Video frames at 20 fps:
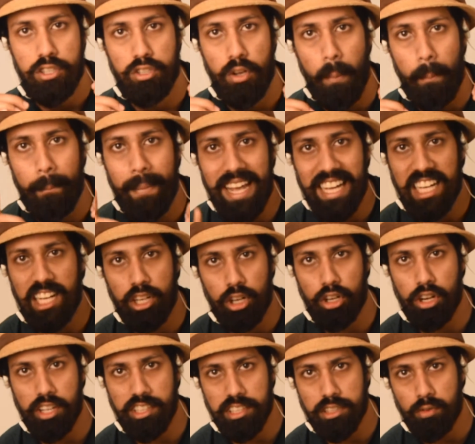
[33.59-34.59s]
So make a
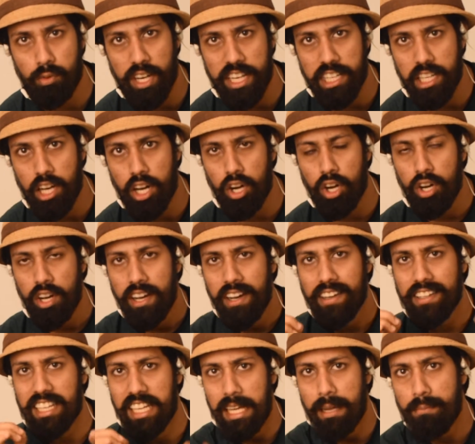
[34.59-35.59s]
note of this video,
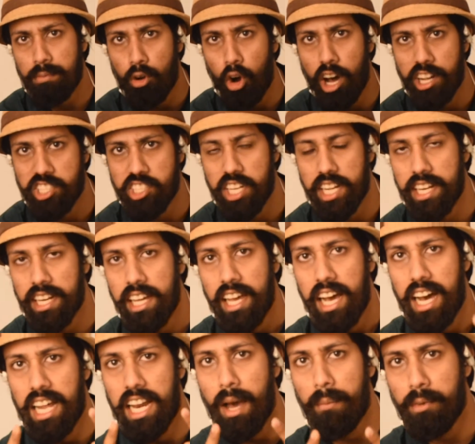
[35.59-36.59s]
keep watching,
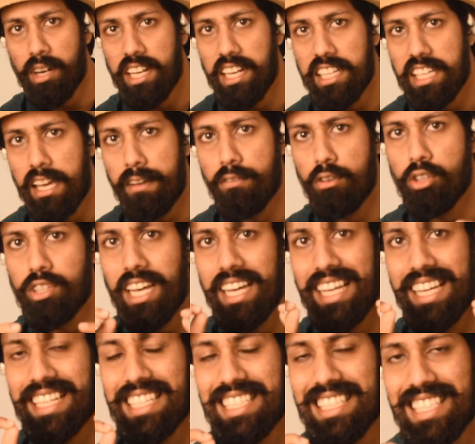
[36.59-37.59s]
and I'm going to give you
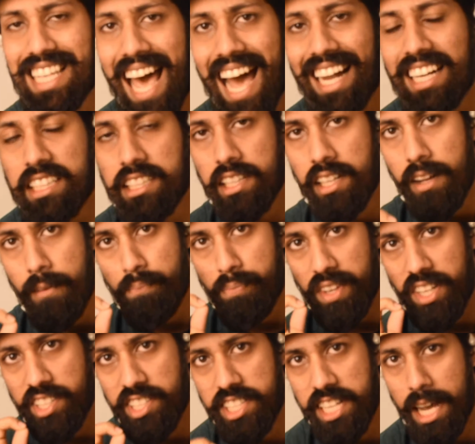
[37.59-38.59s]
the exact
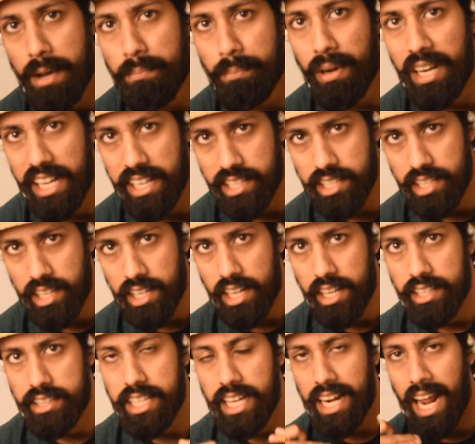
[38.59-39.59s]
template
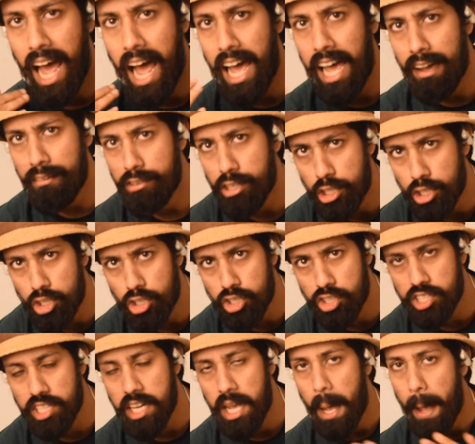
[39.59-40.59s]
that I have
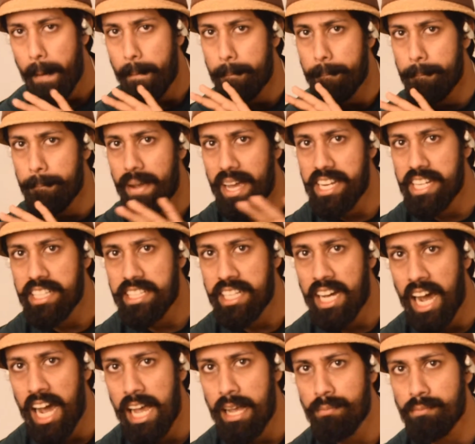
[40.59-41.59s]
used many
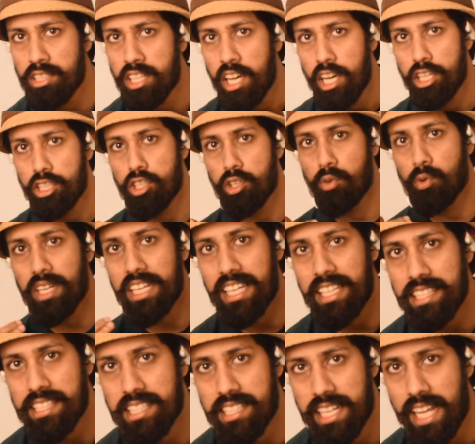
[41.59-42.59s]
times to
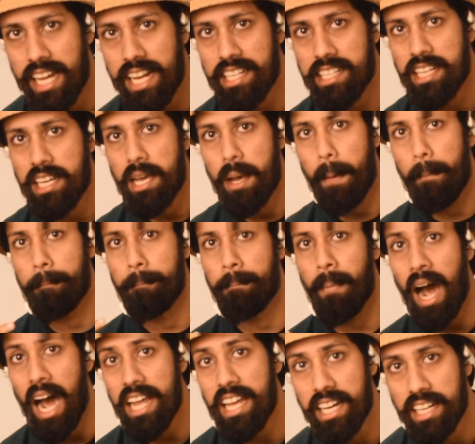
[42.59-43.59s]
reinstate
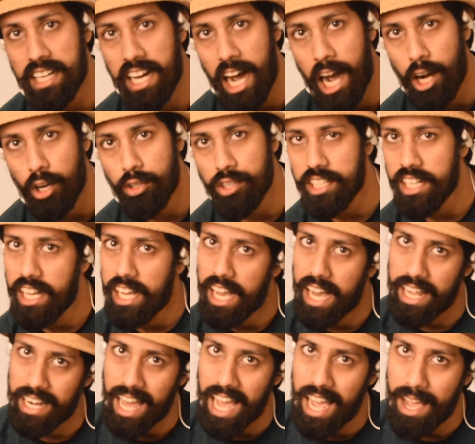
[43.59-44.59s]
my account,
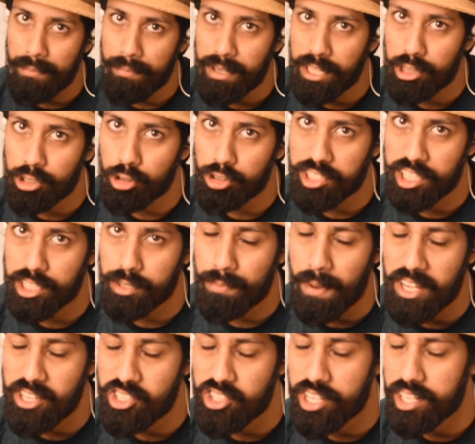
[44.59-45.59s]
and I have been through
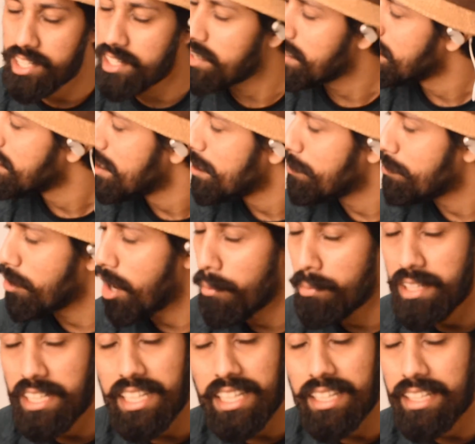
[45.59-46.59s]
suspension
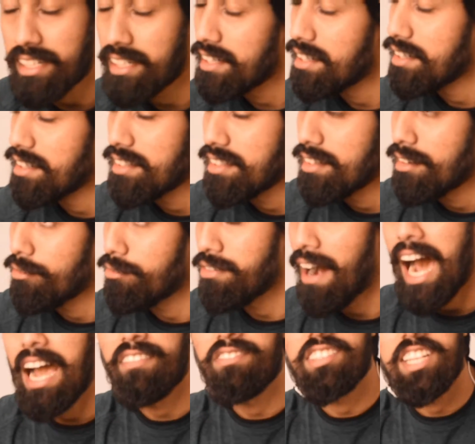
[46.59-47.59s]
probably
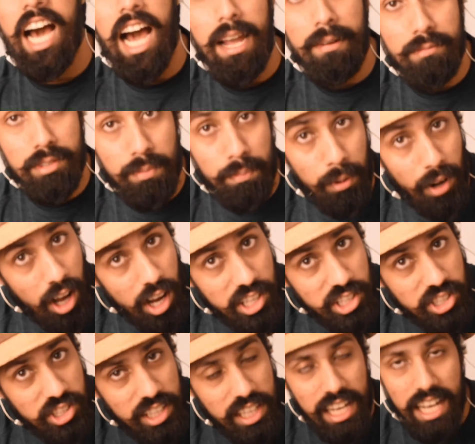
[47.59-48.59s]
5 times
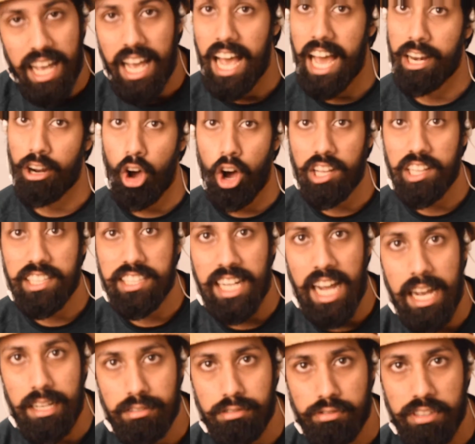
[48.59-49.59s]
plus, and all the
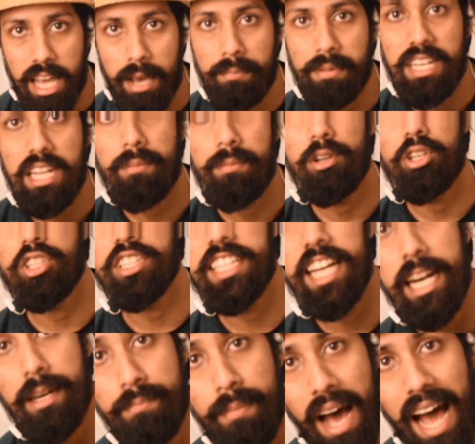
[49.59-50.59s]
times we have been able to
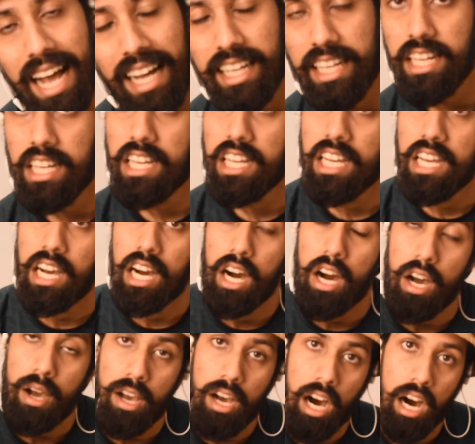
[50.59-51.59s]
get back.
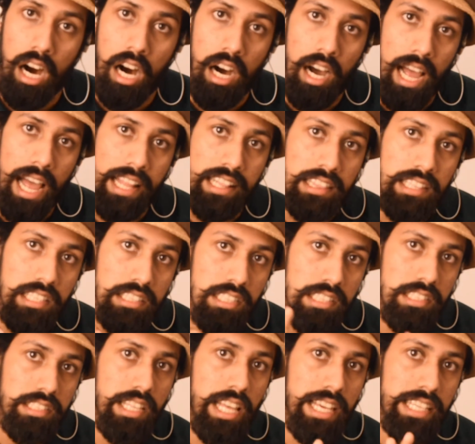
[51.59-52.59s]
And this
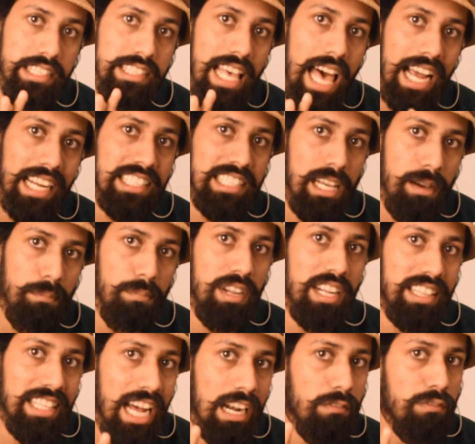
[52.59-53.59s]
is the exact
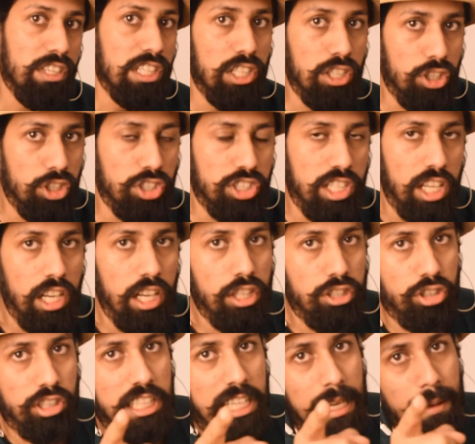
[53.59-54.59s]
template that we used.
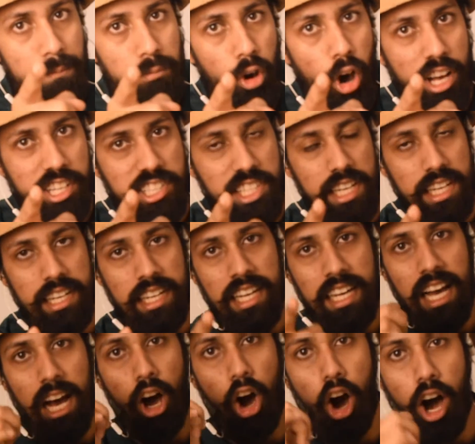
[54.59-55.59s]
So keep
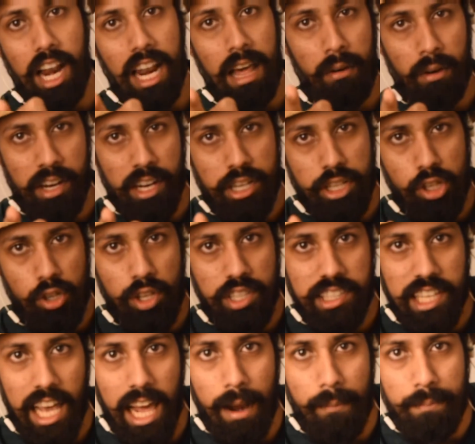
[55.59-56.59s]
watching. All I want to do
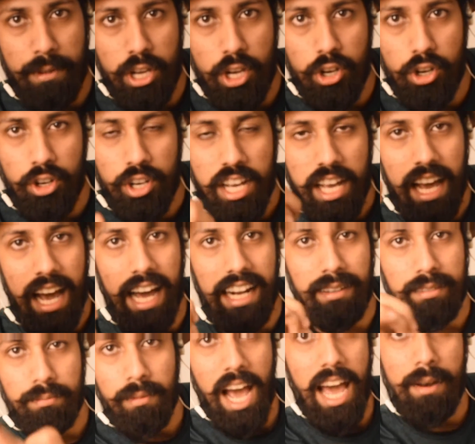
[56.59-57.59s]
is help you
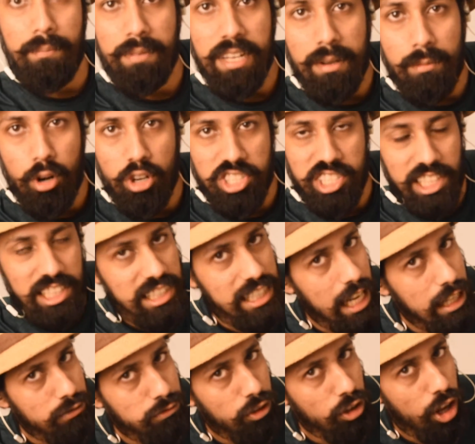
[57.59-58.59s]
and be more
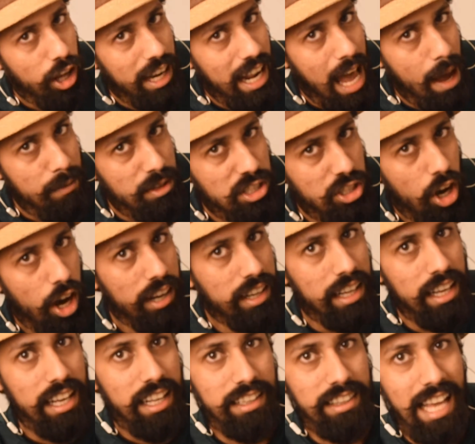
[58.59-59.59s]
successful on
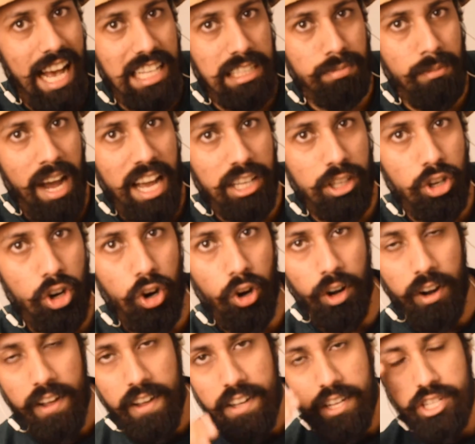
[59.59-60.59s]
Amazon. That's my
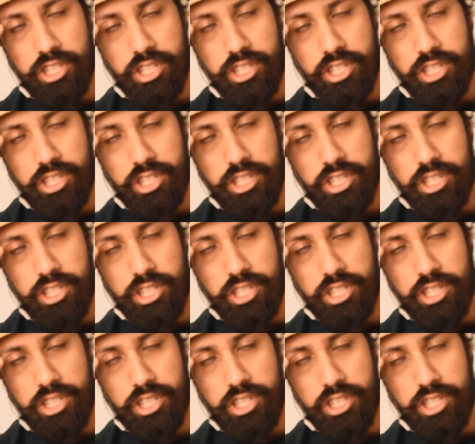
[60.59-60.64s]
goal.